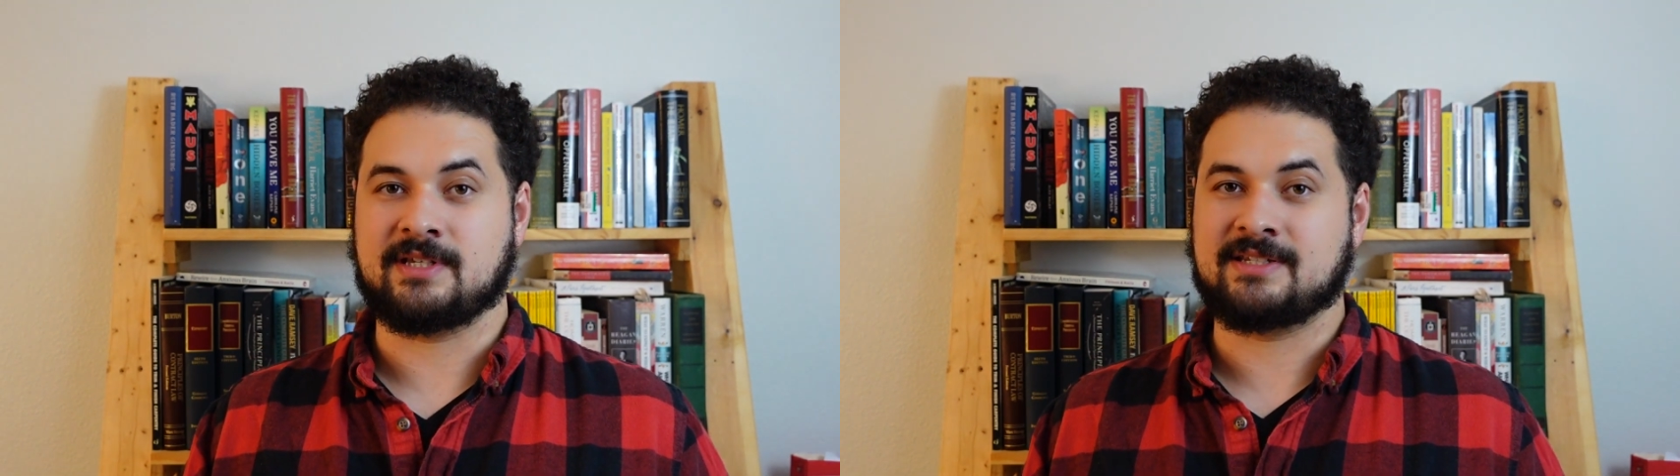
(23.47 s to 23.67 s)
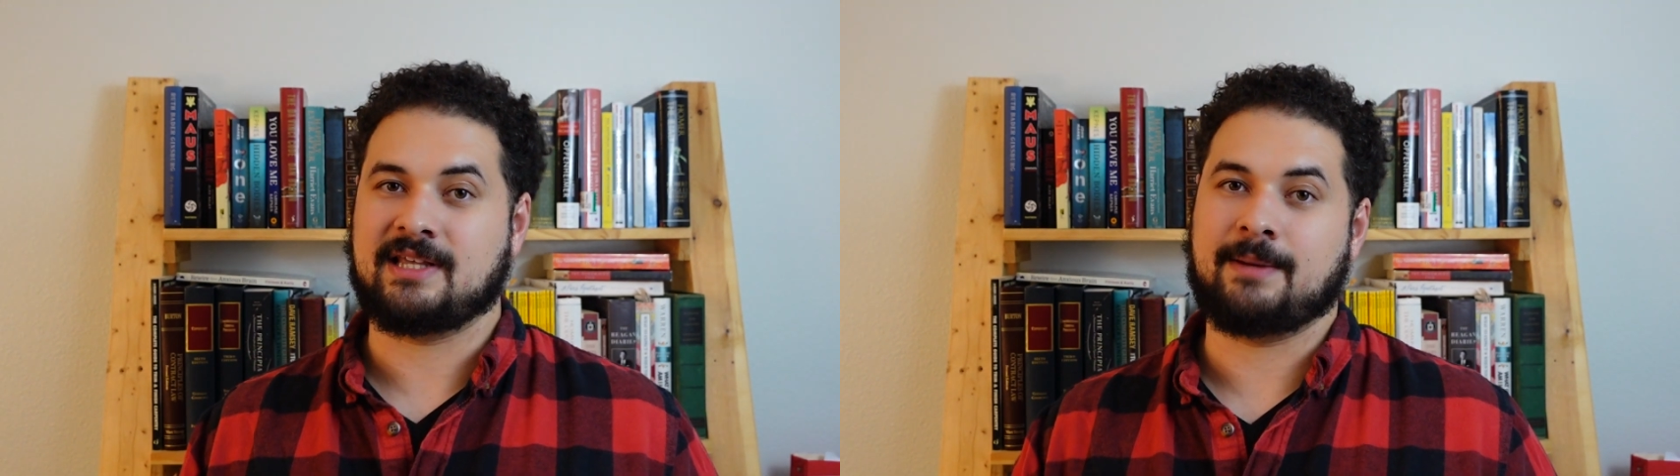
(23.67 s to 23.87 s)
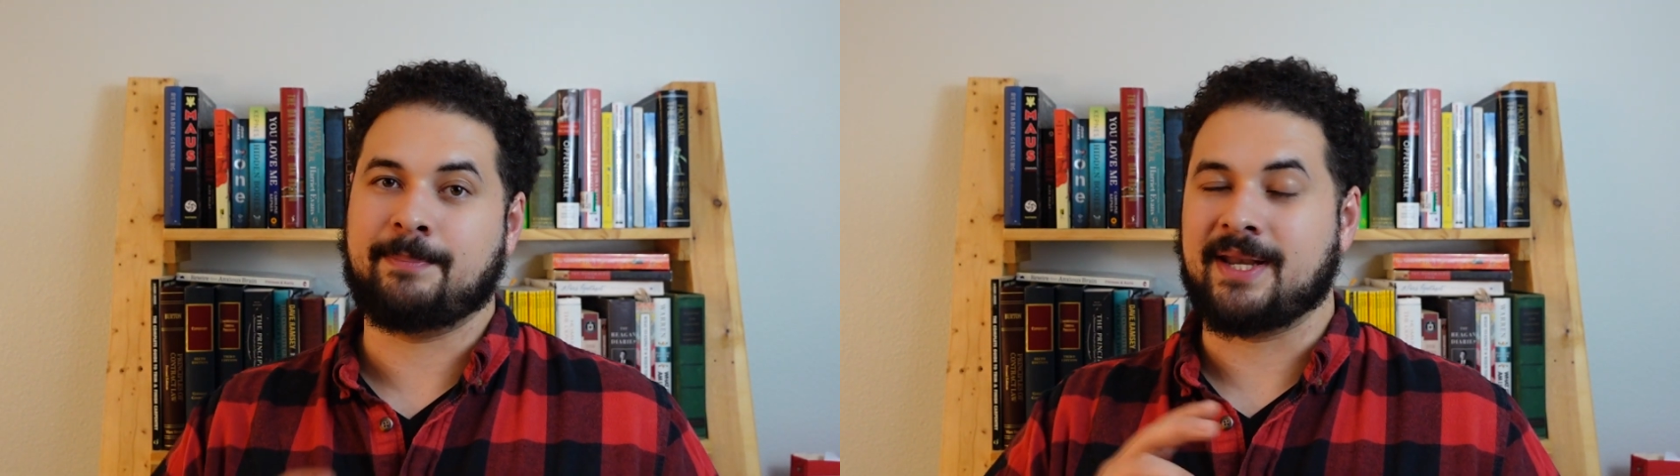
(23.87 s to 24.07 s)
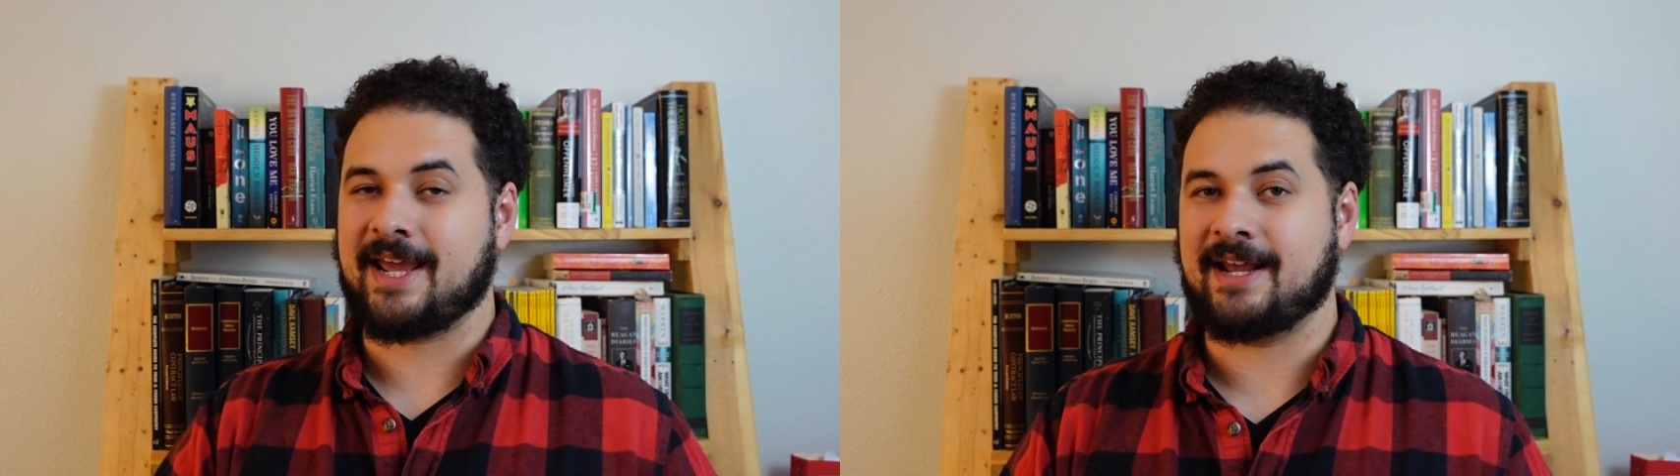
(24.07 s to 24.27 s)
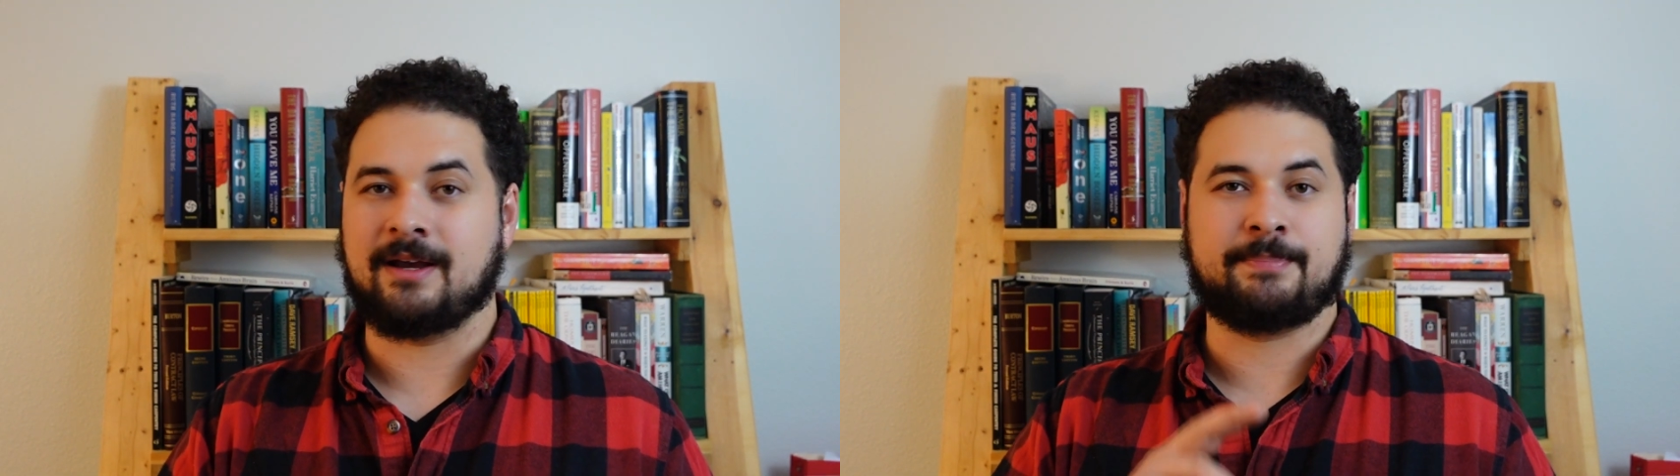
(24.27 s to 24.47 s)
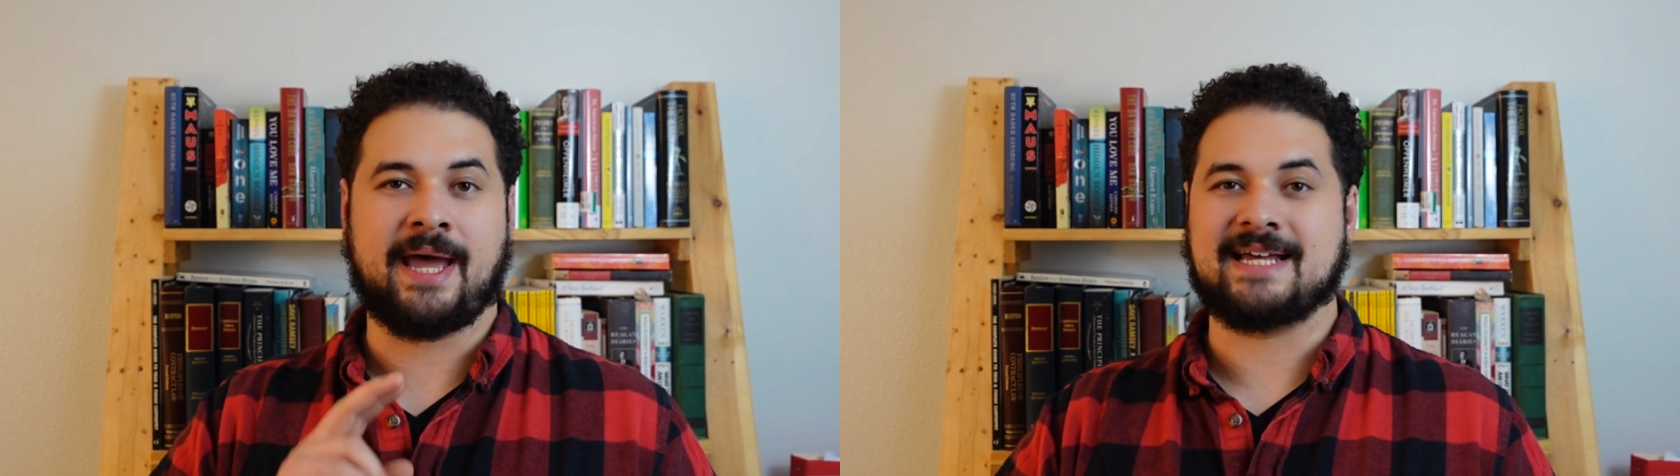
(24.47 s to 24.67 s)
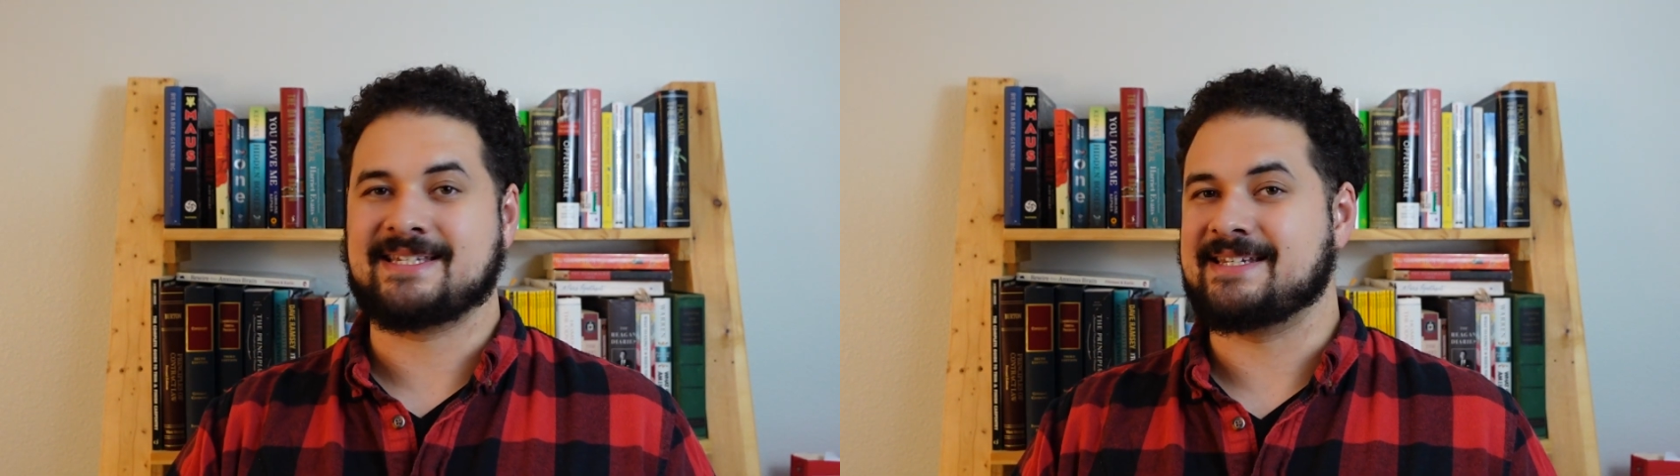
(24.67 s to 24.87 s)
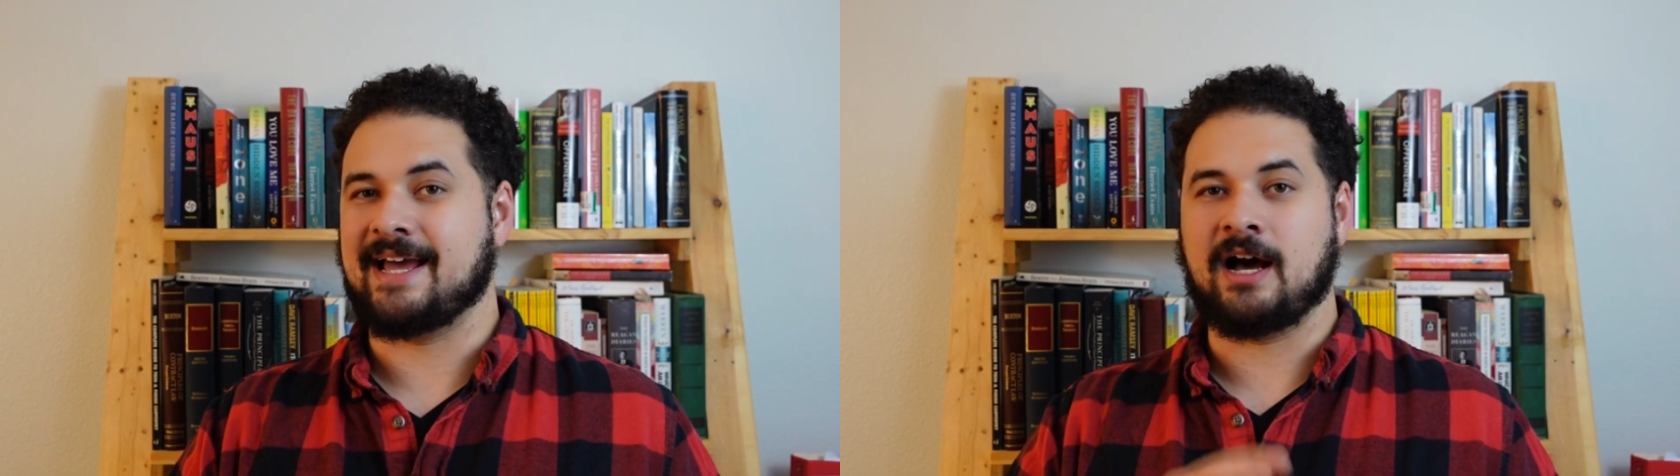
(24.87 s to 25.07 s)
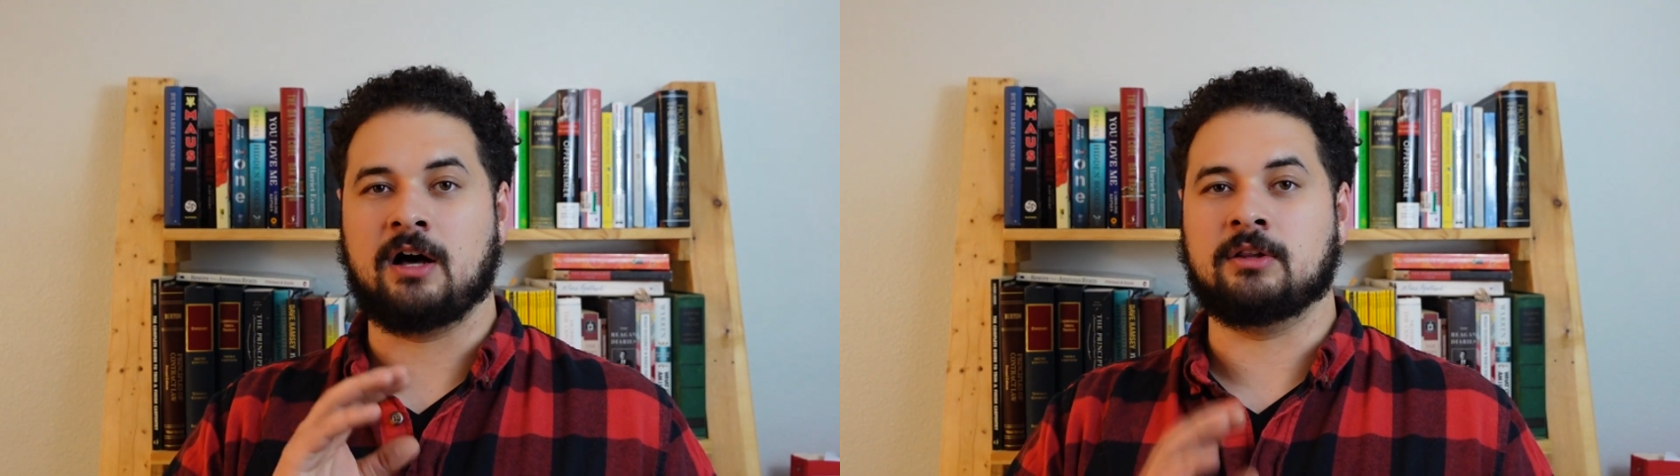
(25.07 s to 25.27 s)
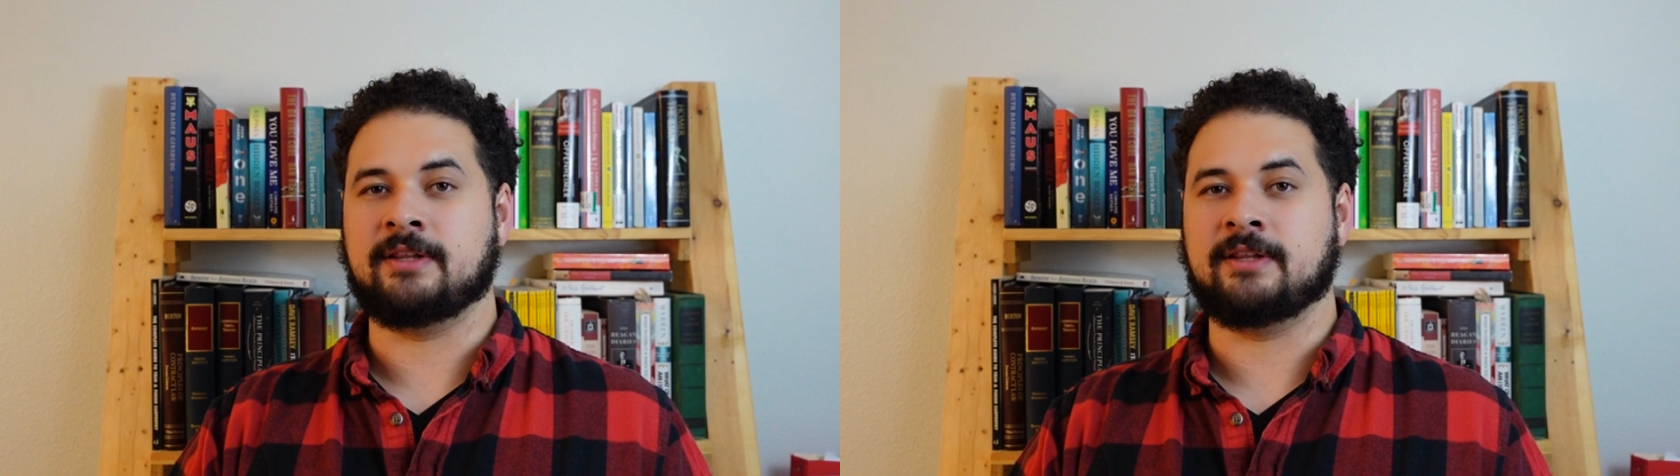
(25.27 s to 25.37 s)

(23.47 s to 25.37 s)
things like banana, pastel,